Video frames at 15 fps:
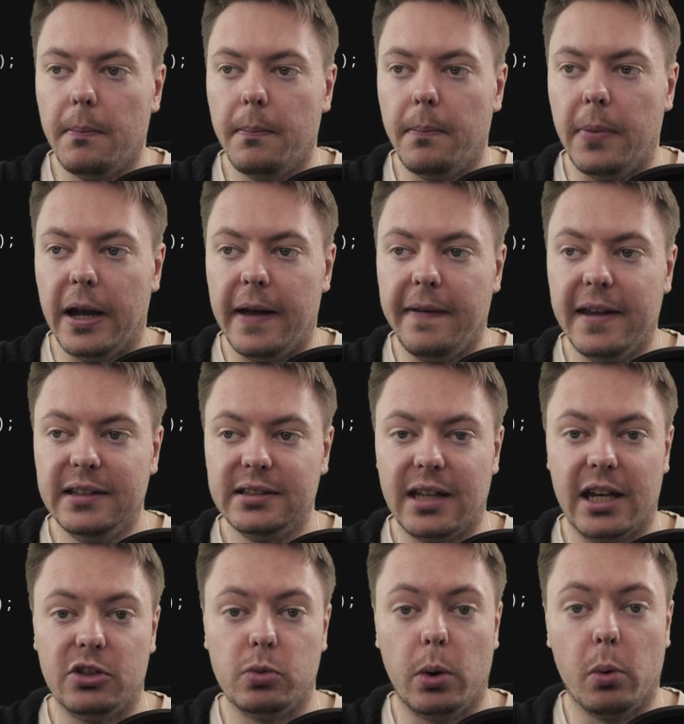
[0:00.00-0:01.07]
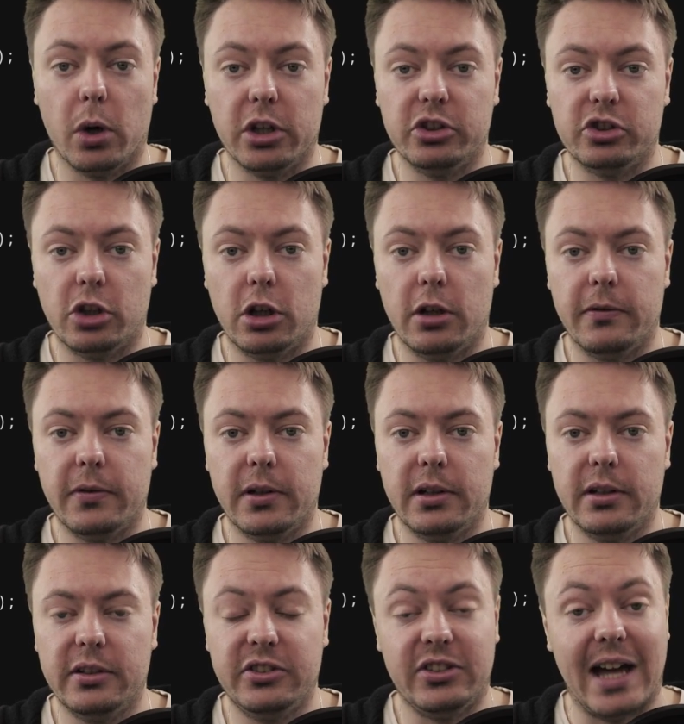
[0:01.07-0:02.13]
But in this case, we want to serve
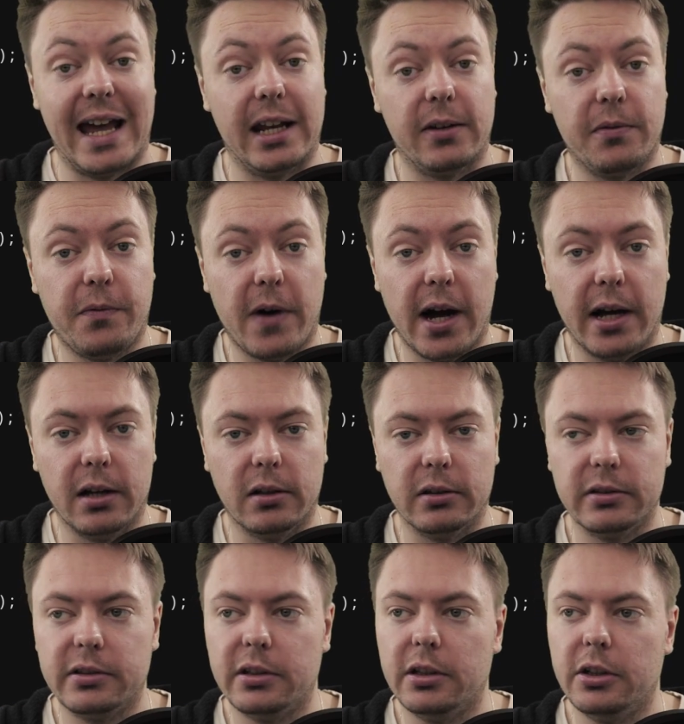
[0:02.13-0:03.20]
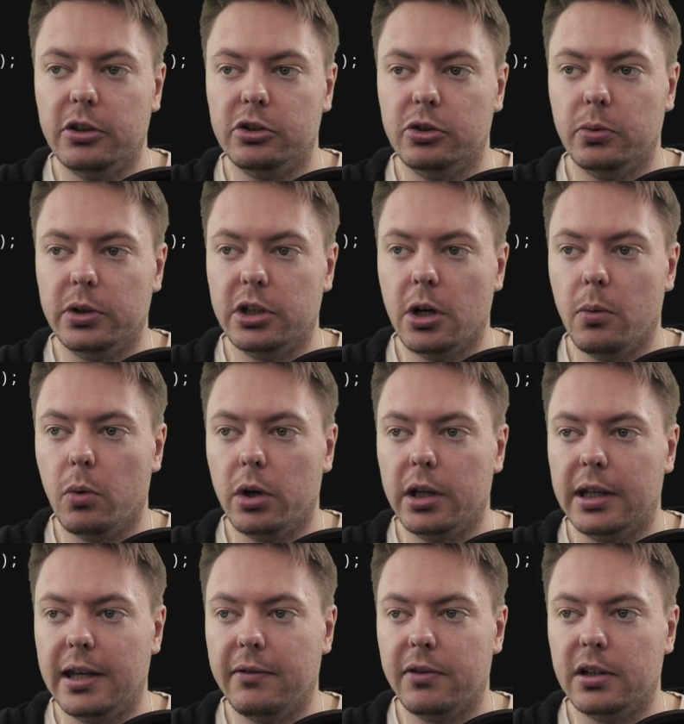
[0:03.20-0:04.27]
static files. So we don't want to
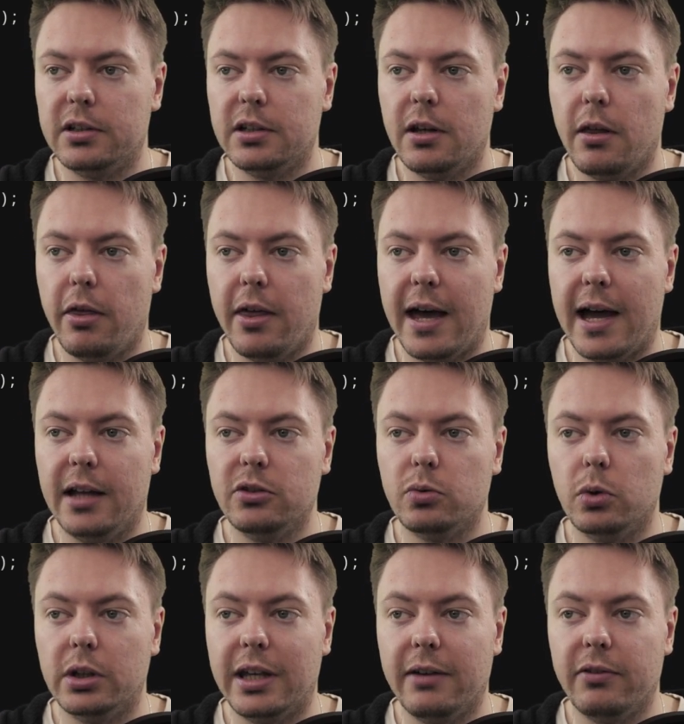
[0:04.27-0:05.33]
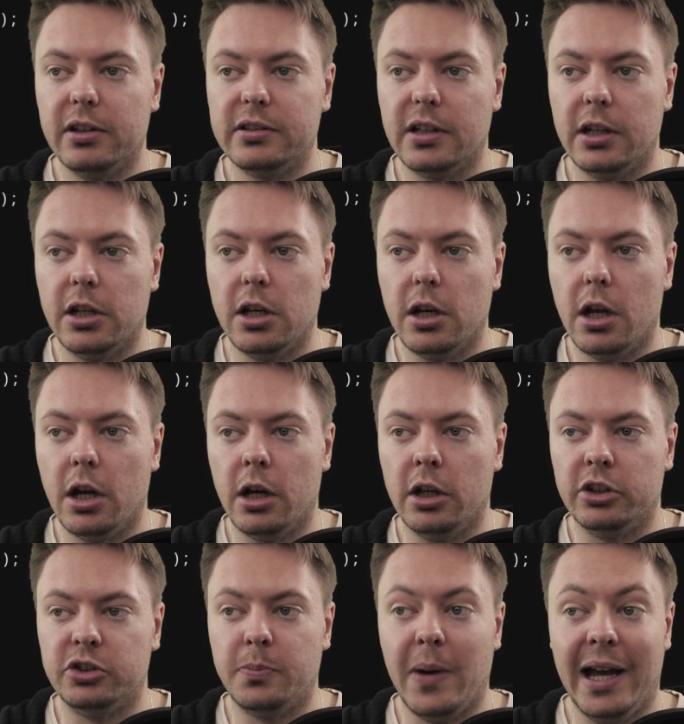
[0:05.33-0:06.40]
give it that. We'll give it an, a
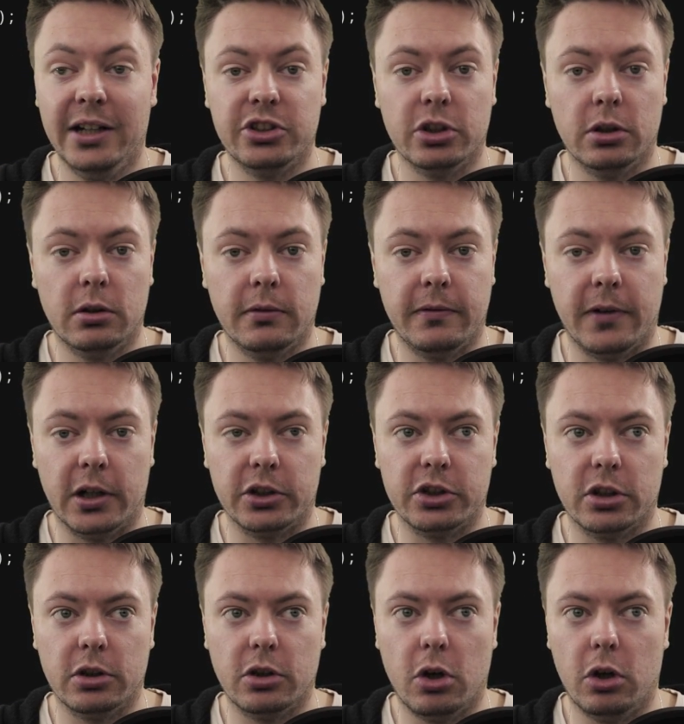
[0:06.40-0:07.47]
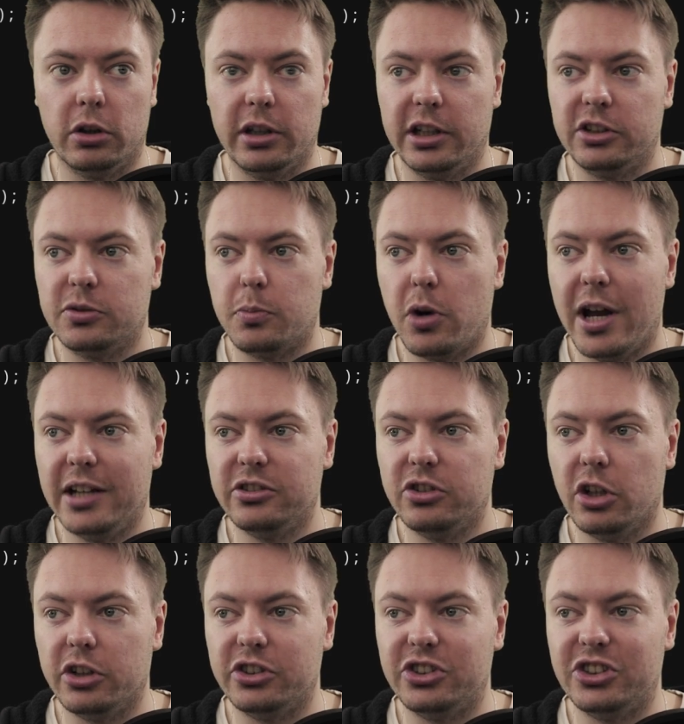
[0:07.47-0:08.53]
special function called
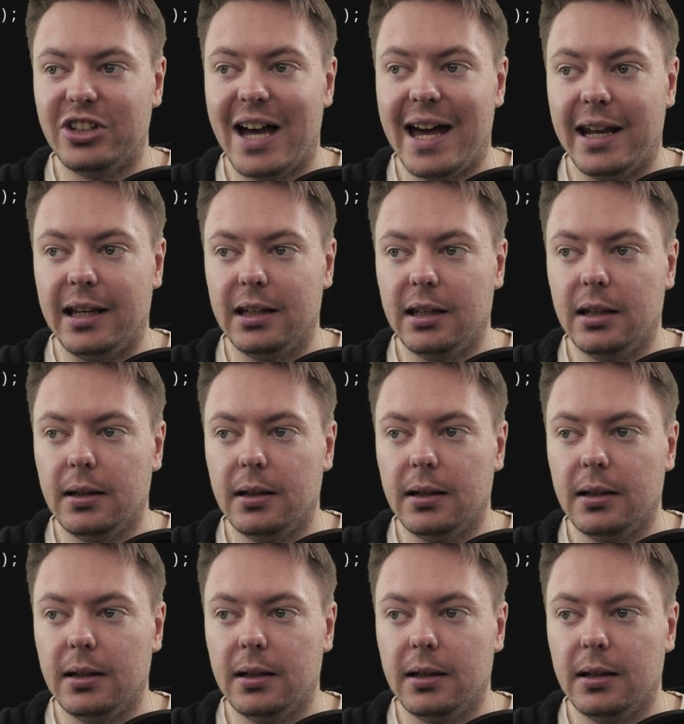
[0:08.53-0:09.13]
express.static